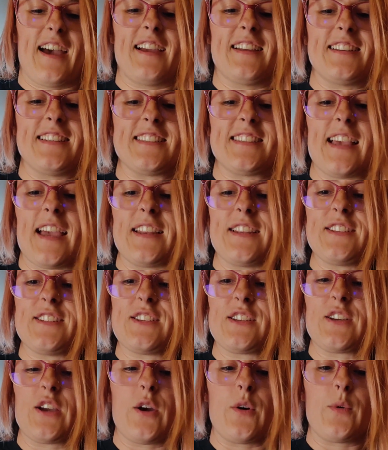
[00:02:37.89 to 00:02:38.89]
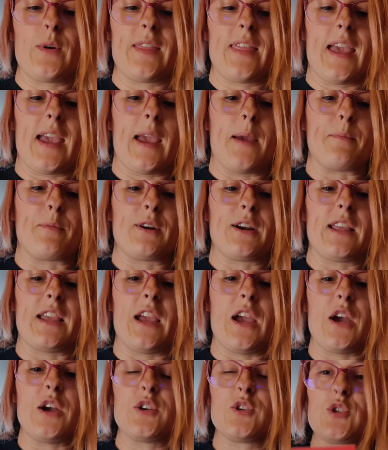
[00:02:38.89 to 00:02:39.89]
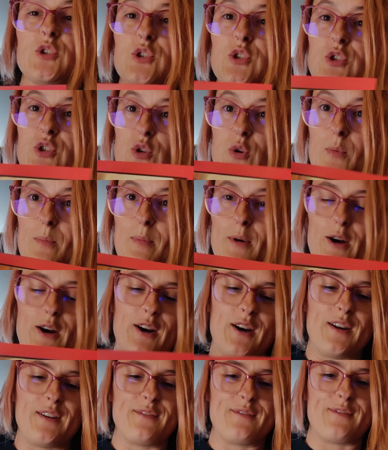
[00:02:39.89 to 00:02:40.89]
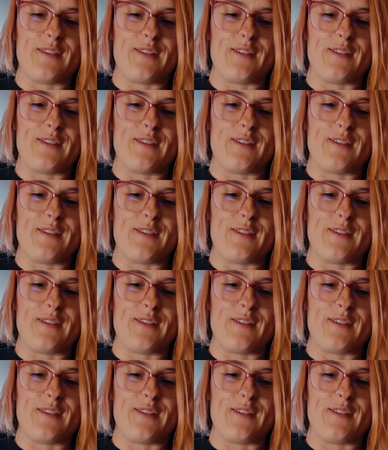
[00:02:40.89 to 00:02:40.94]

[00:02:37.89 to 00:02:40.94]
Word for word: I decided to go with a pretty super